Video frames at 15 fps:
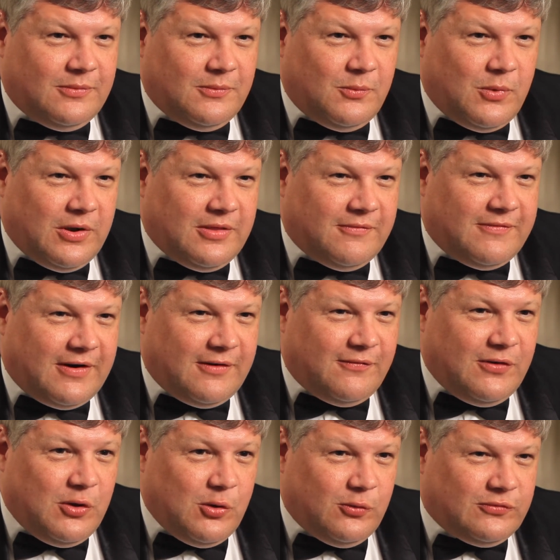one of the very
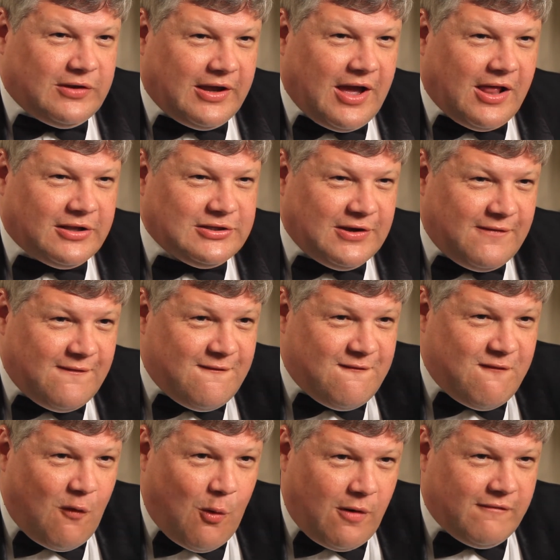few psychology,
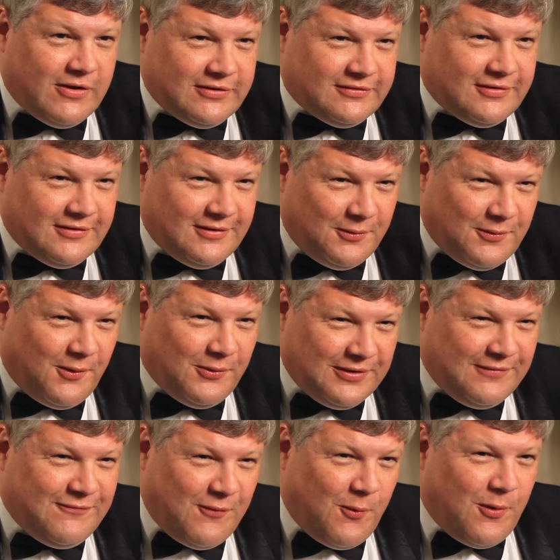4 of us. There were only
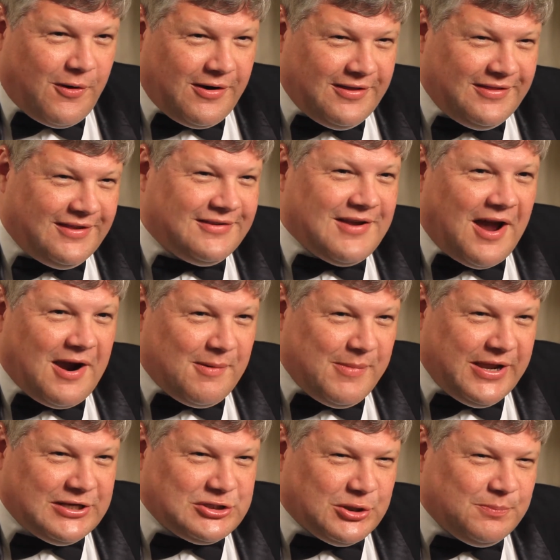4 in the entire
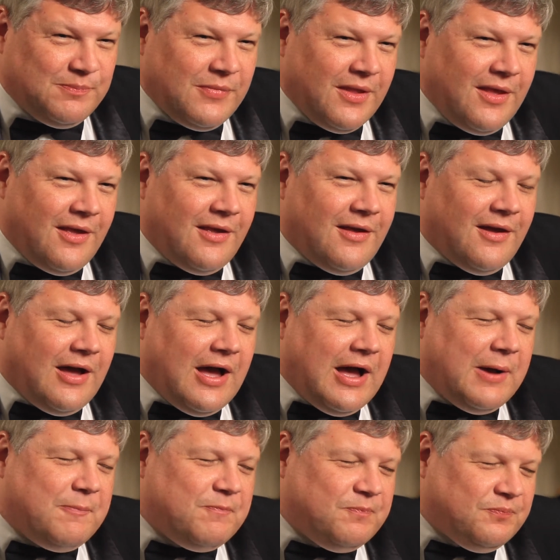major.
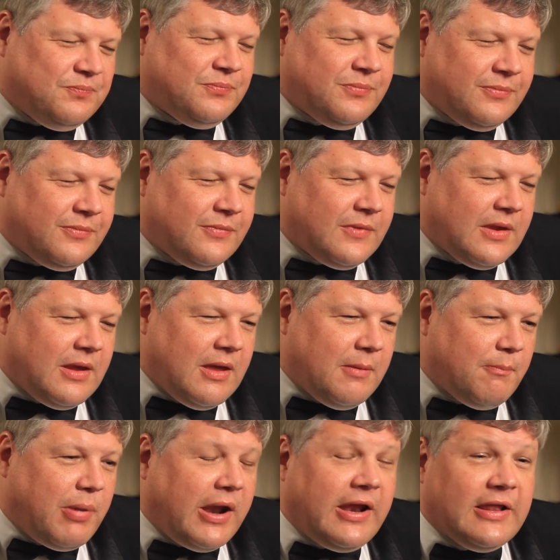
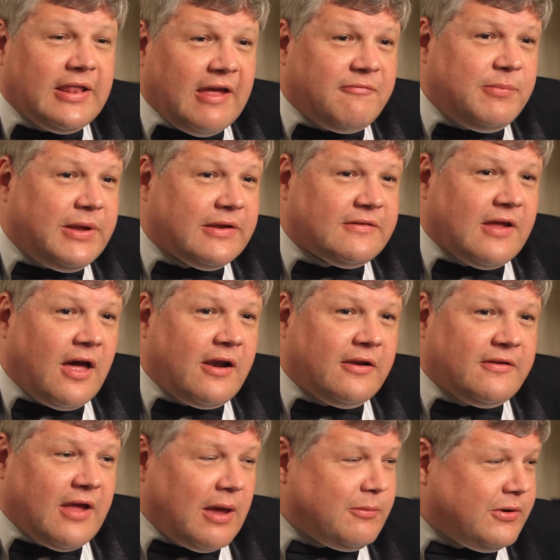But it left me a ton
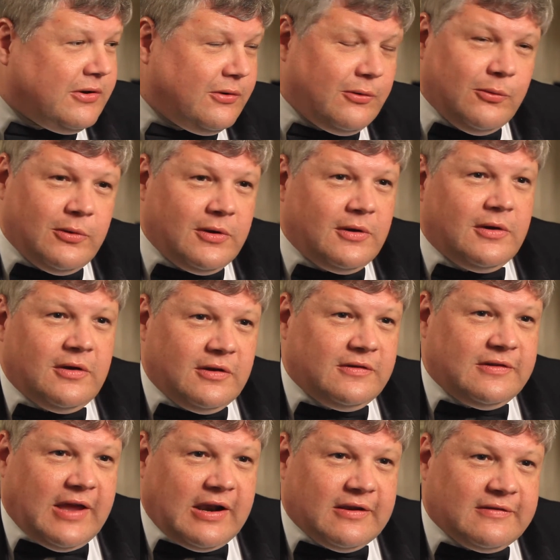of time to do
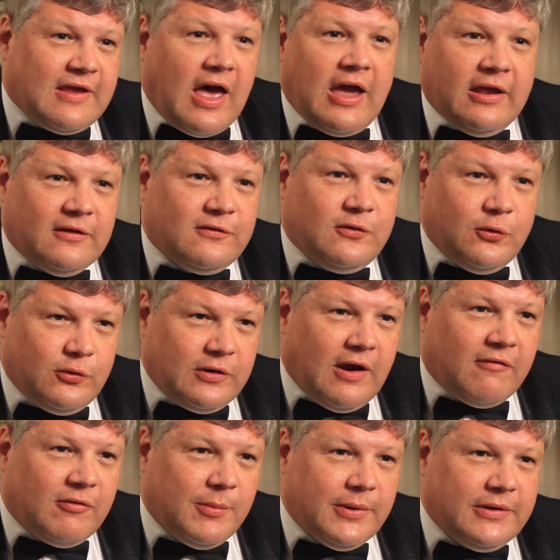Zete Psi and student
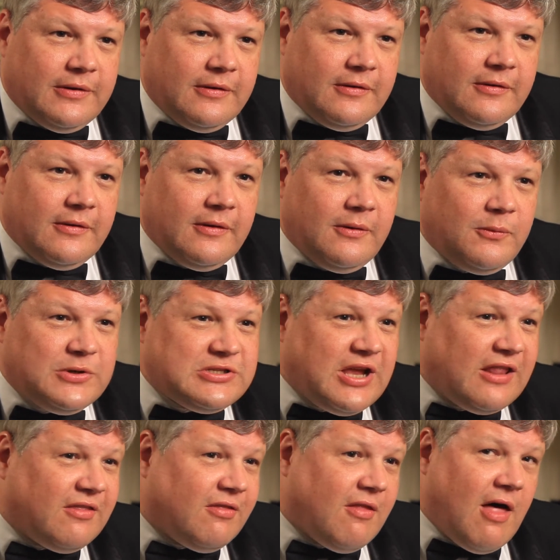government, which
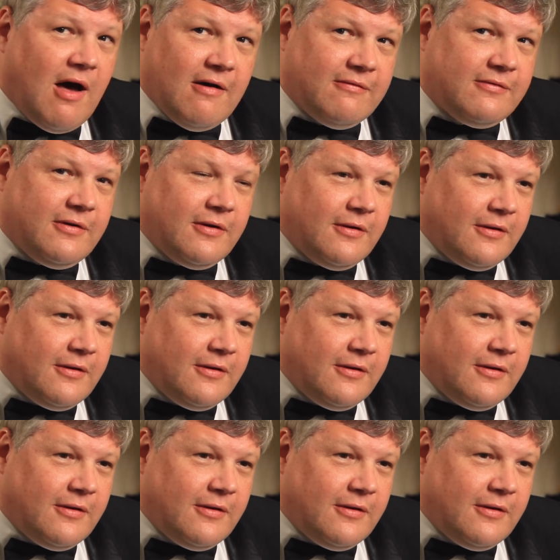I loved.